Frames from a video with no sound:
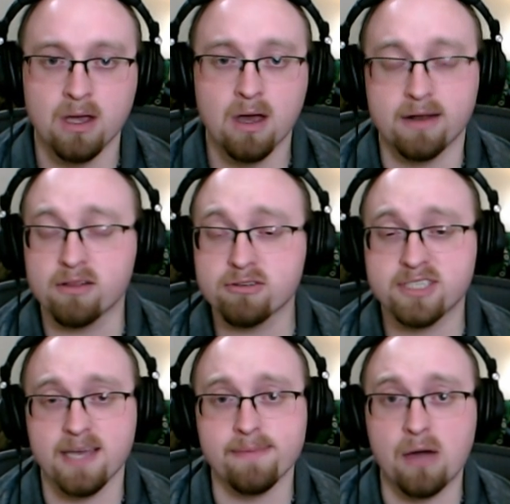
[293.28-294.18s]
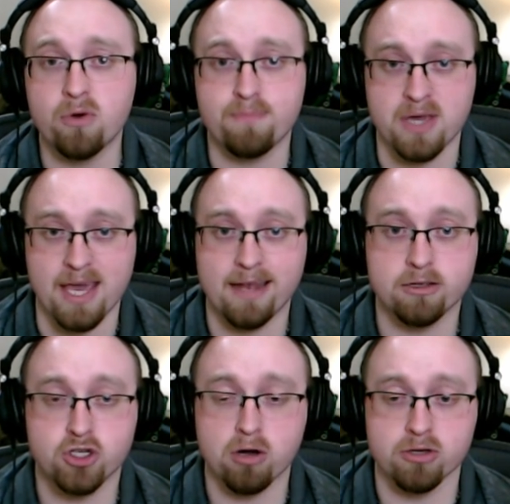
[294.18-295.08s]
Another team that would be in on
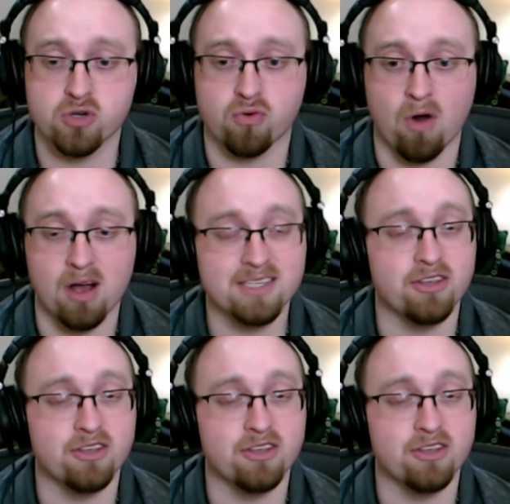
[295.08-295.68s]
Charles Cross,